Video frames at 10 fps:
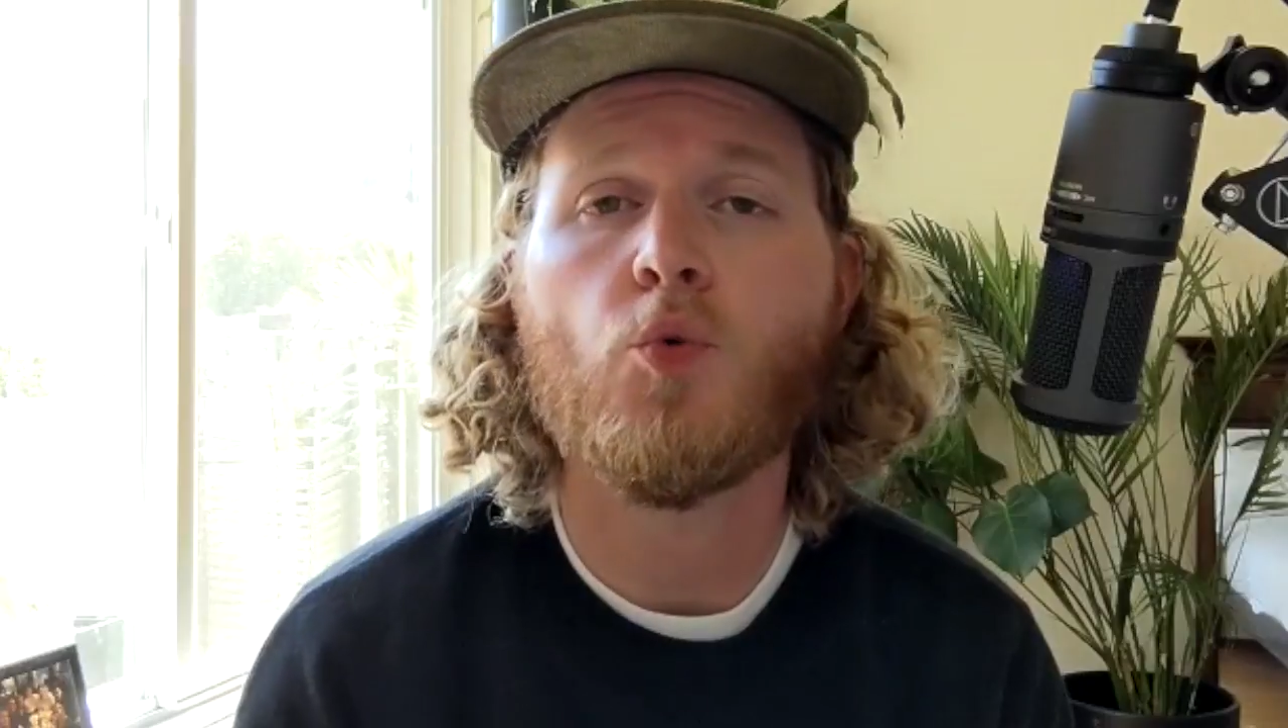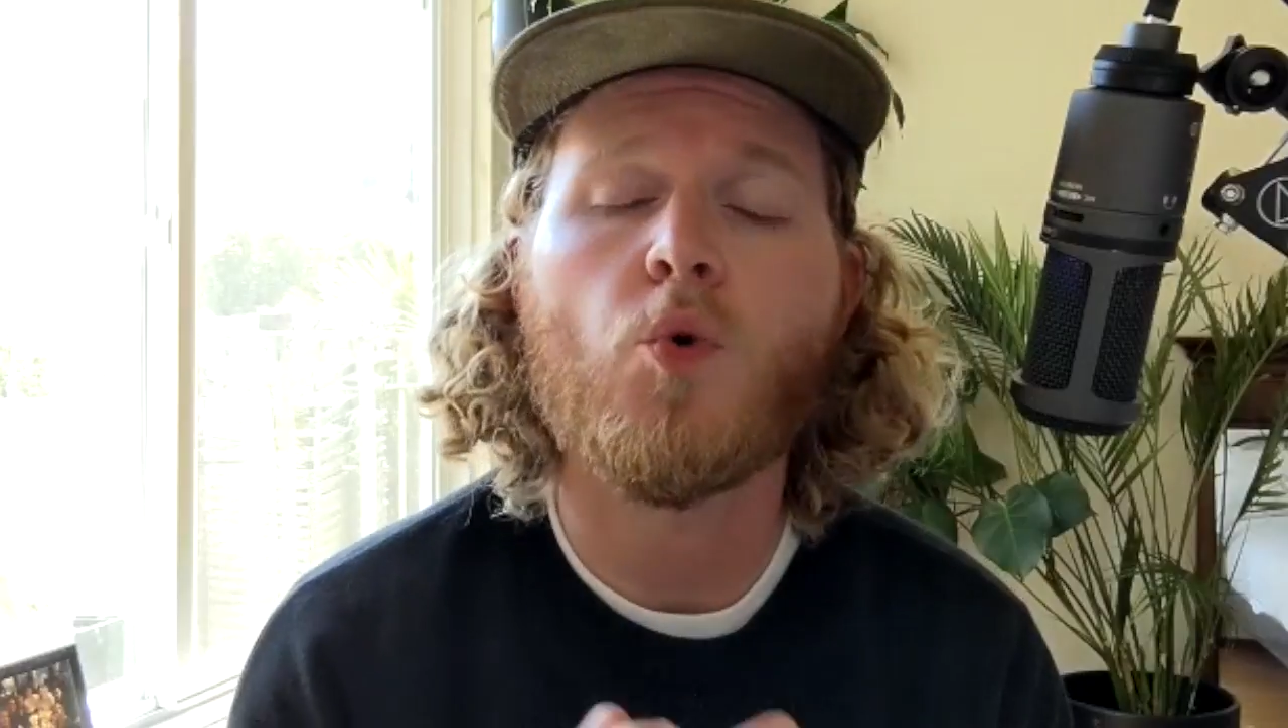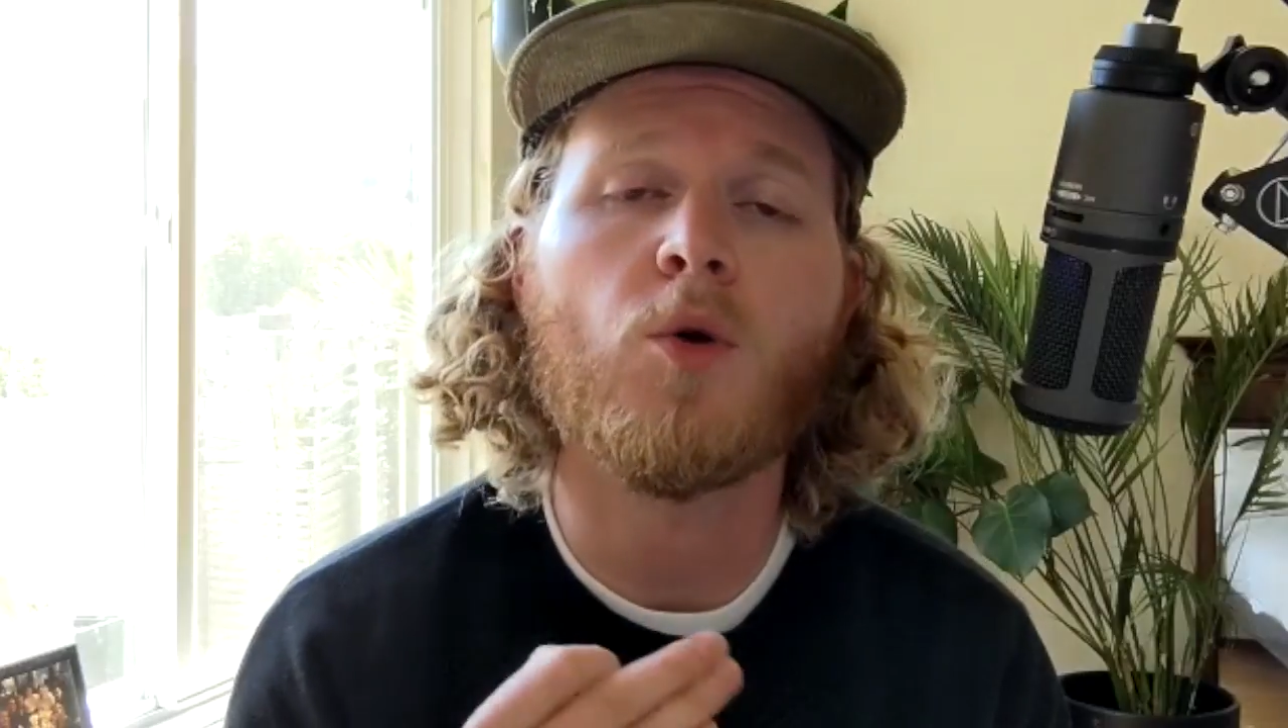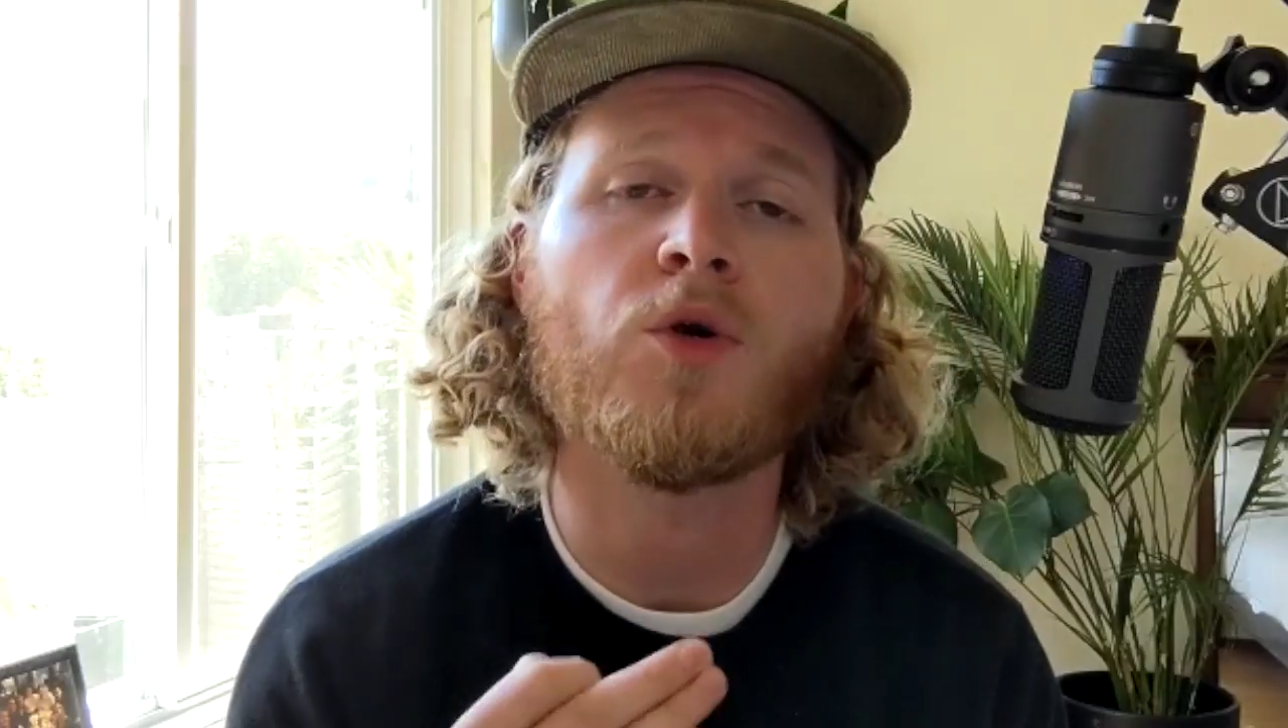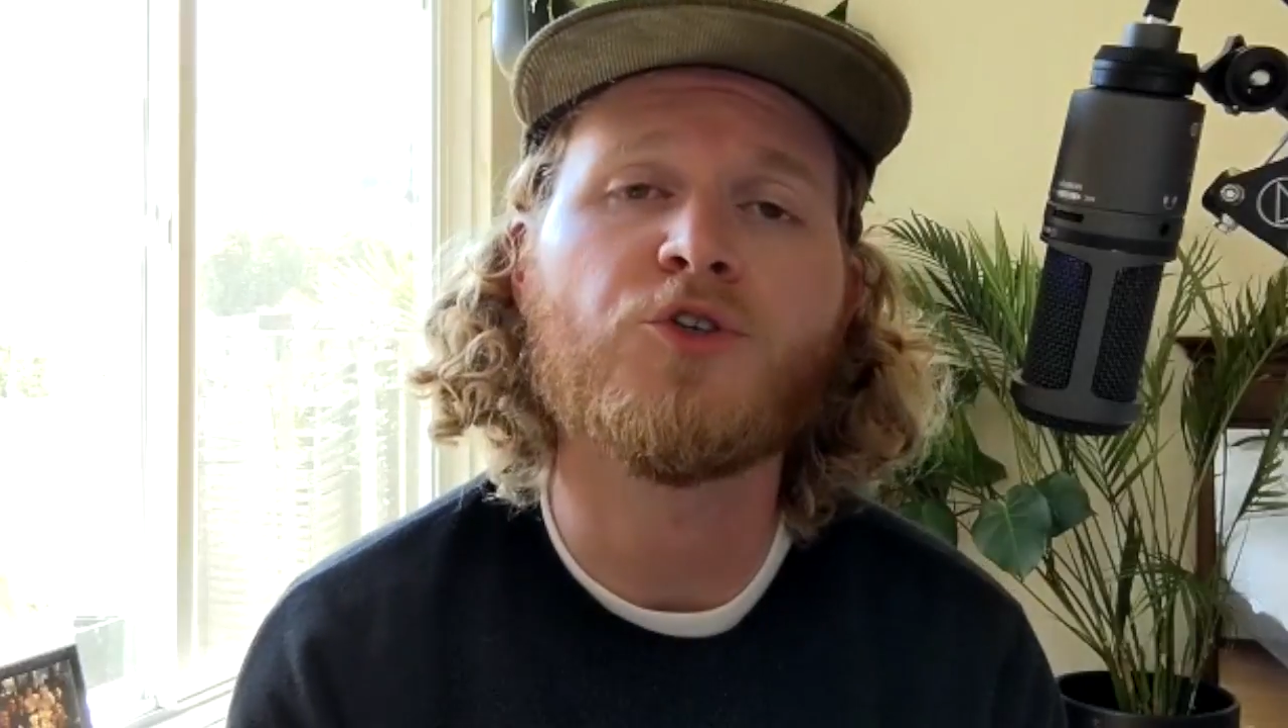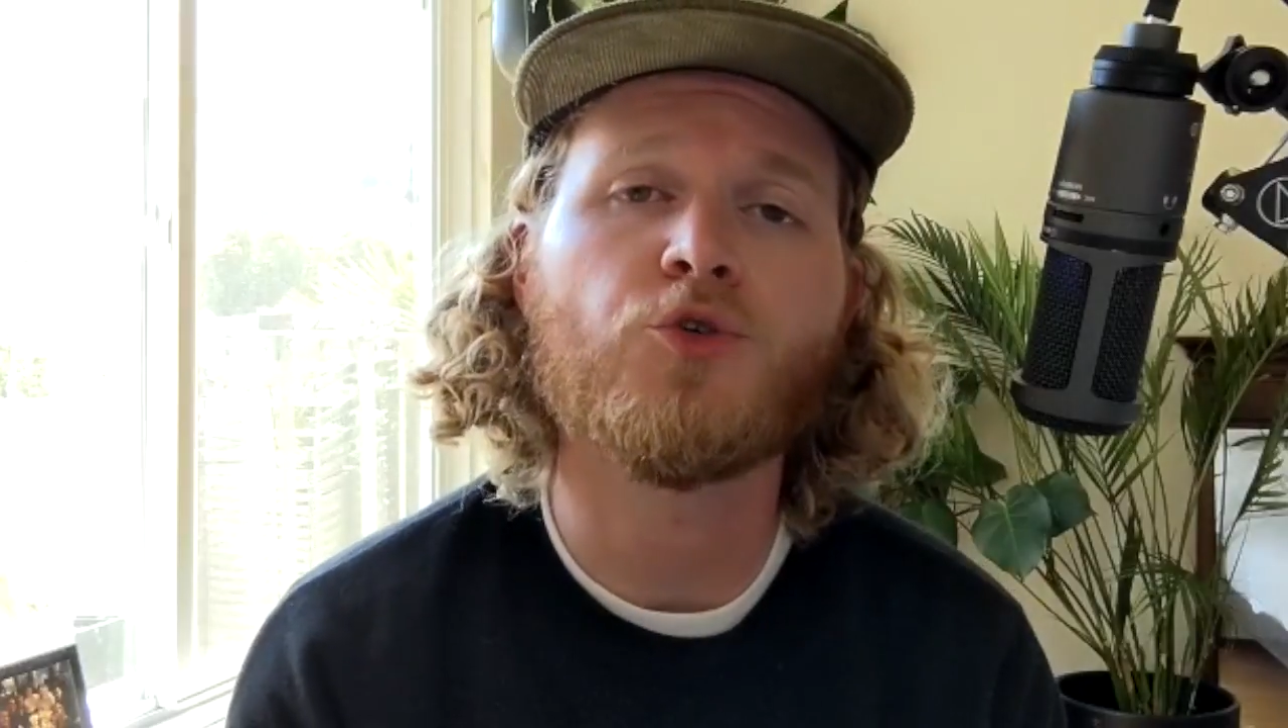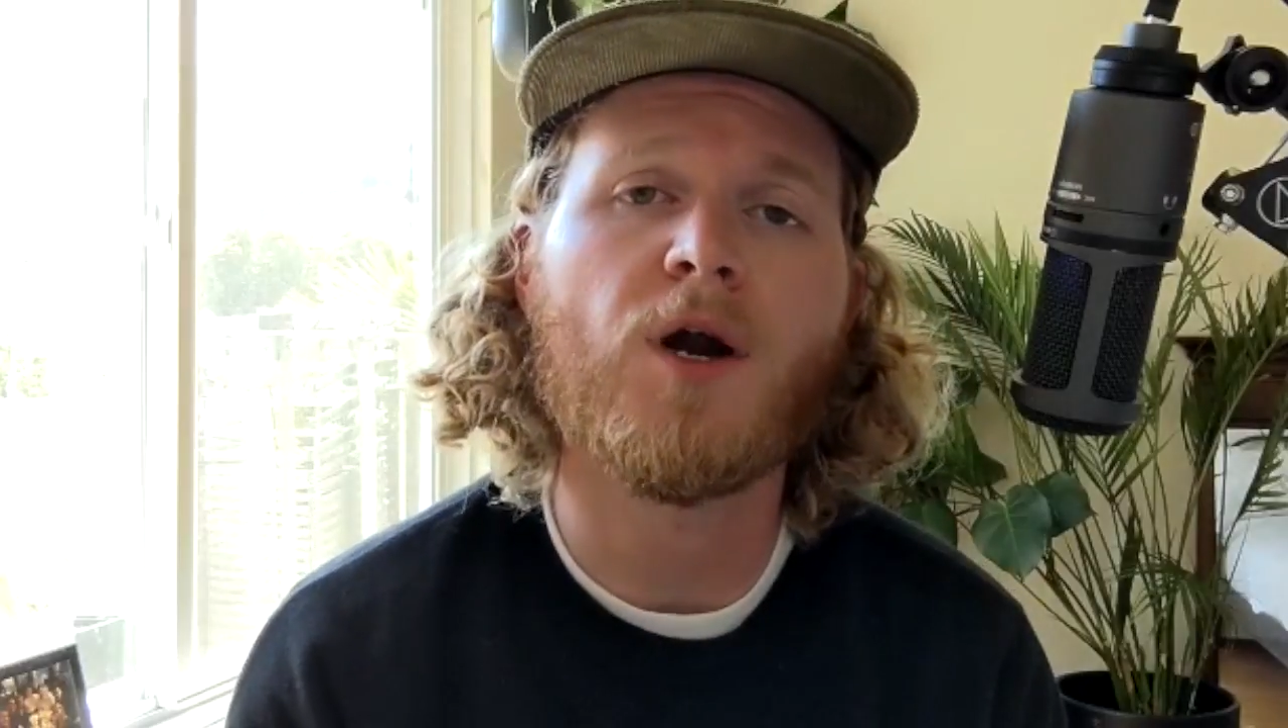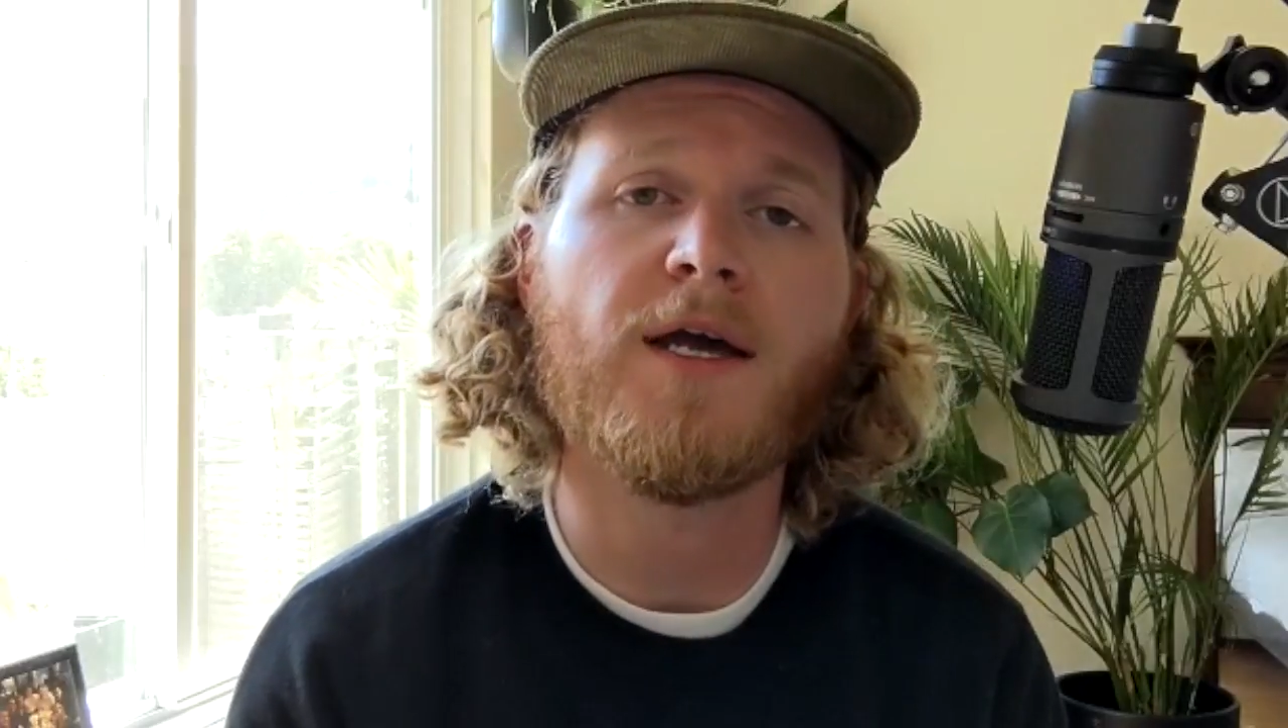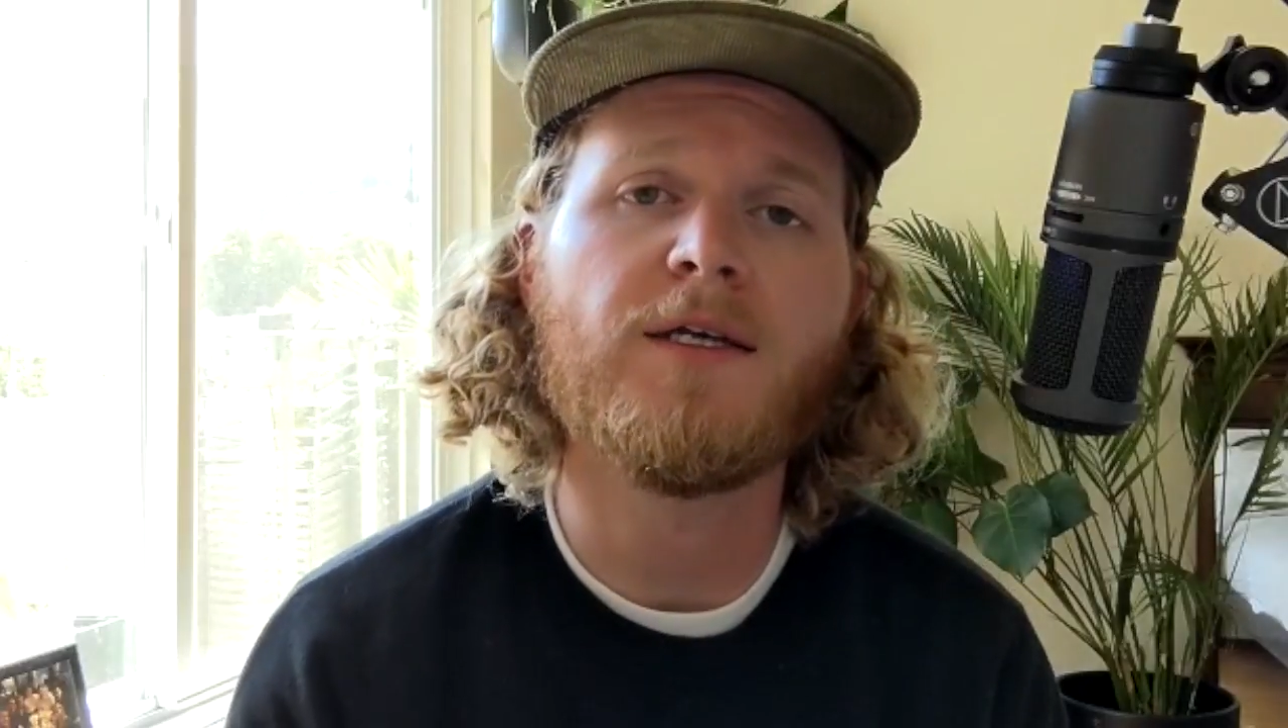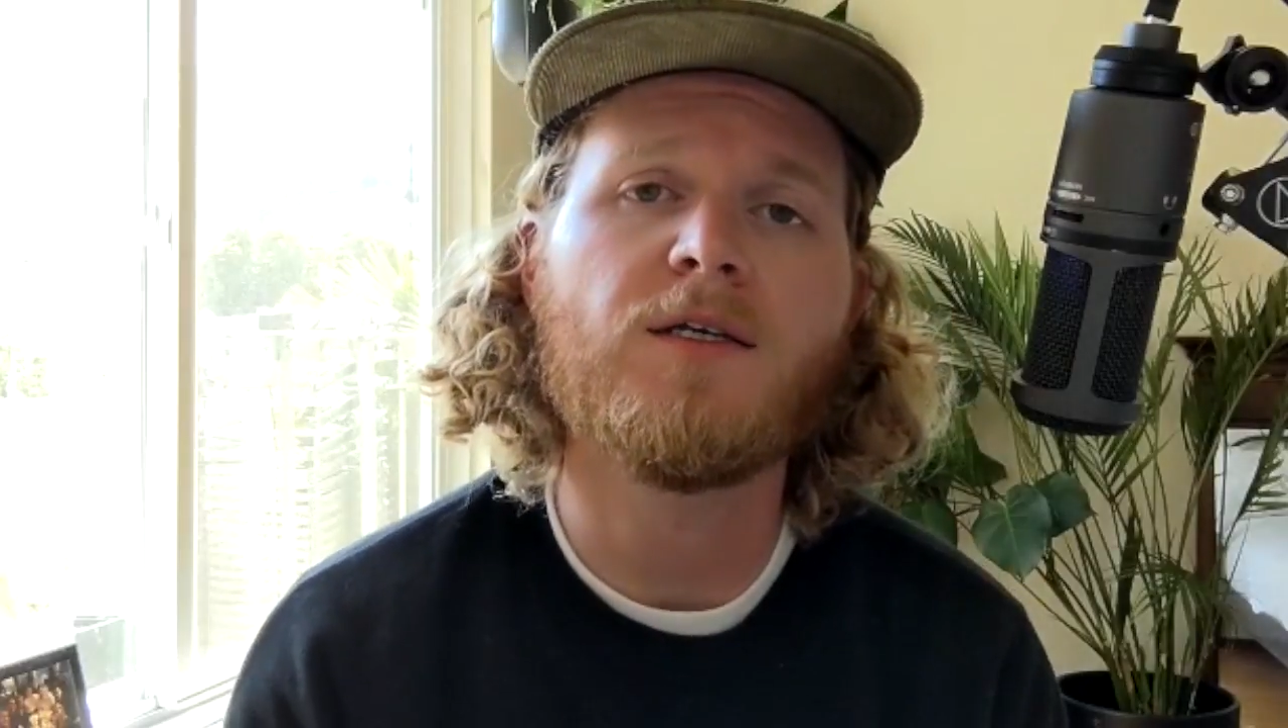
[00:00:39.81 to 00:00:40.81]
where we're
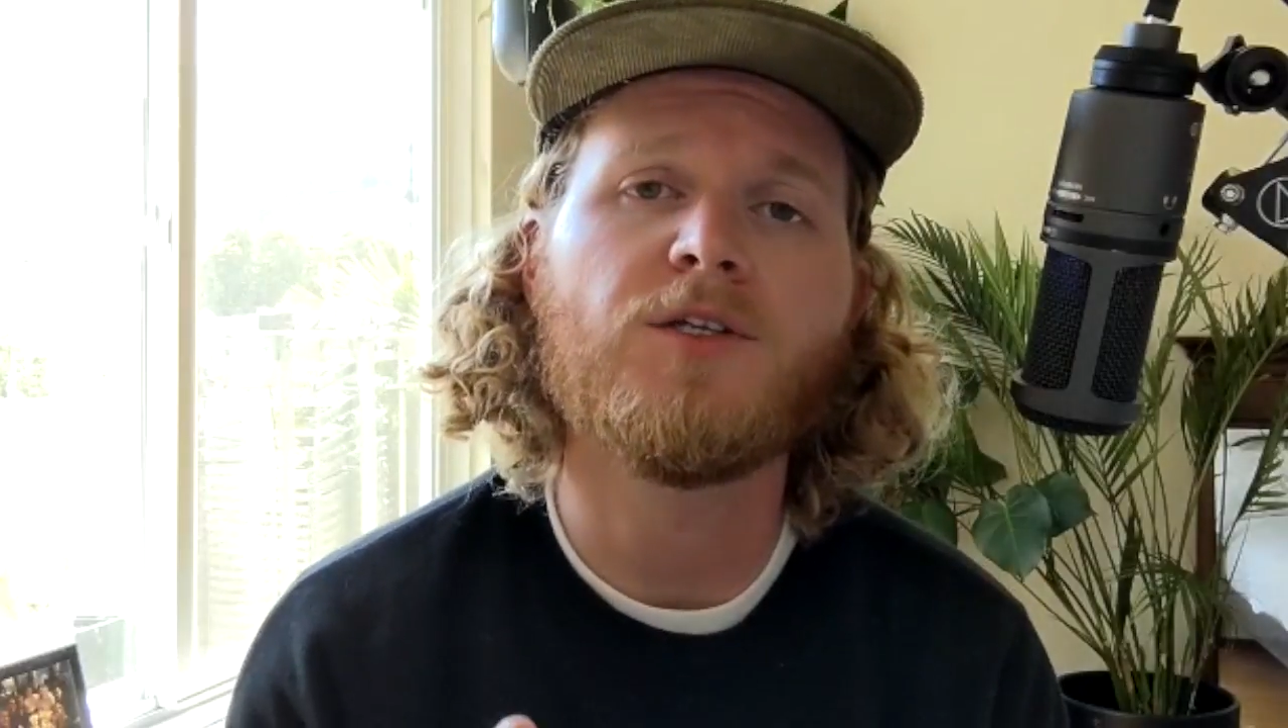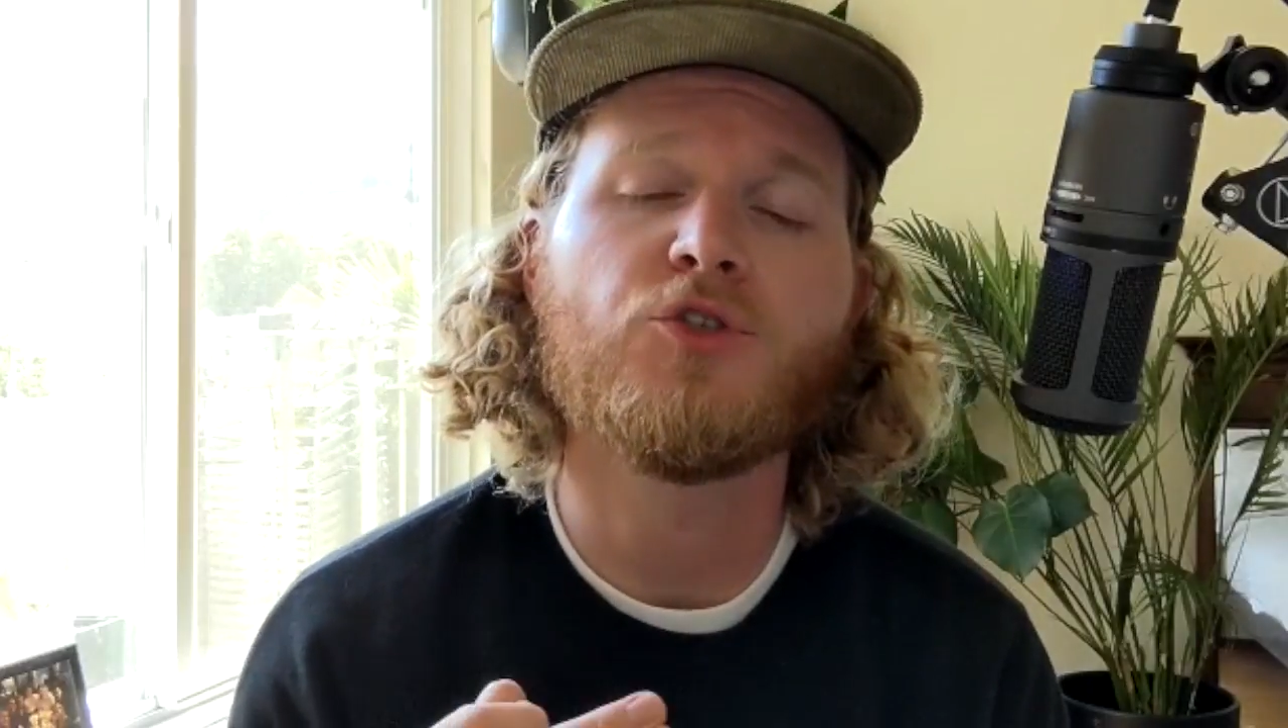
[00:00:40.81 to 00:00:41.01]
trying